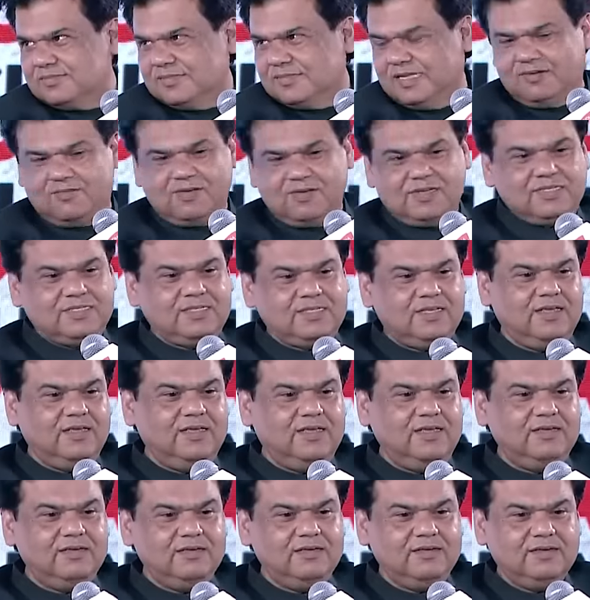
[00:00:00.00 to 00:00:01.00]
it will
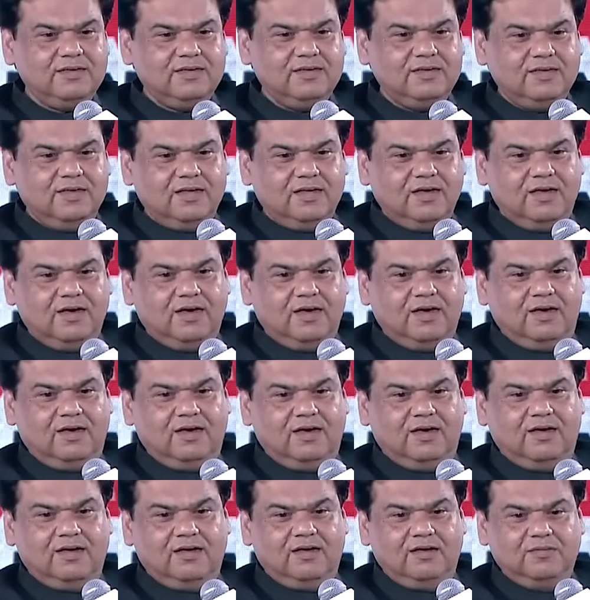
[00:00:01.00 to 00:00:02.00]
say,
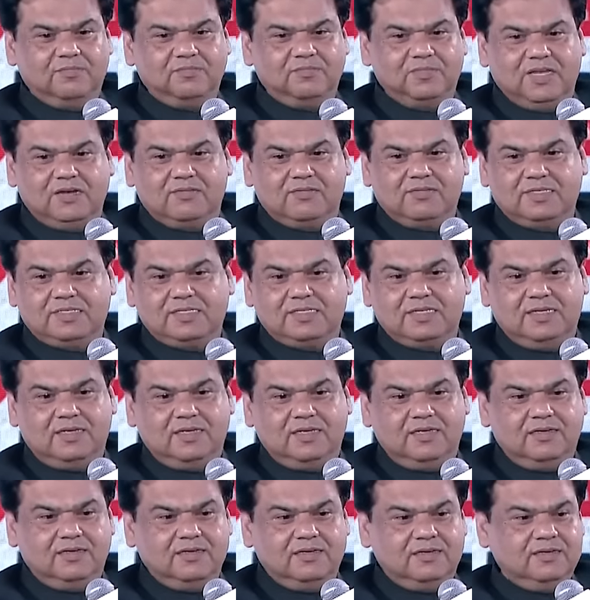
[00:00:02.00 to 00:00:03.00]
uh, it will
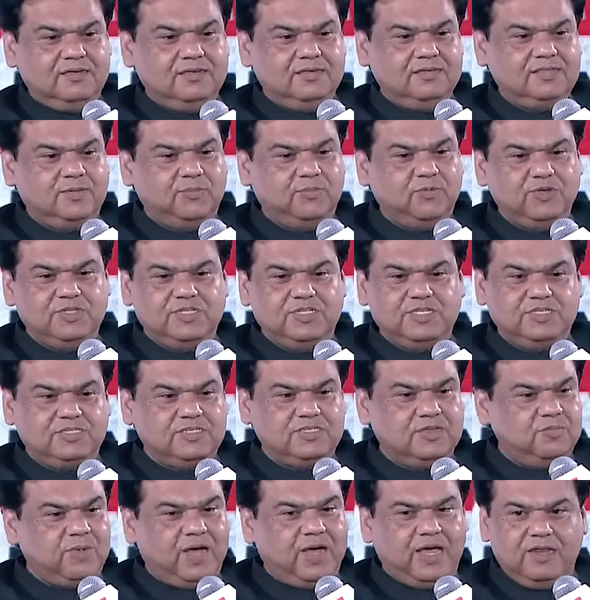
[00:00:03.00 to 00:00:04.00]
say, suppose it's
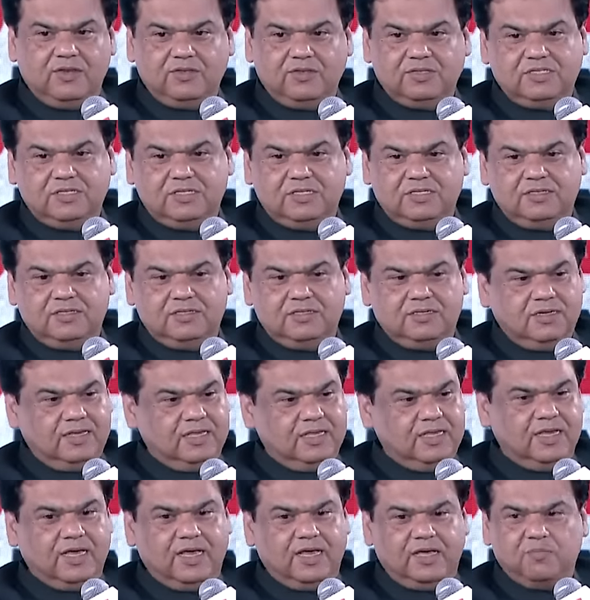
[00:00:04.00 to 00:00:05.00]
a biology
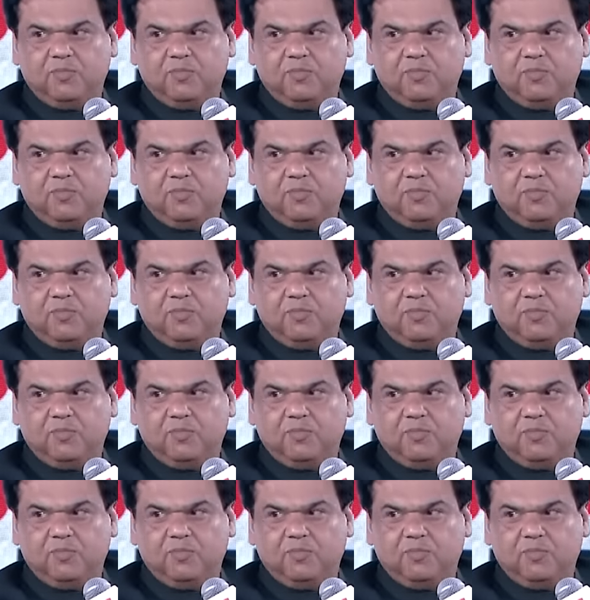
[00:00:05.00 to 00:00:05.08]
AI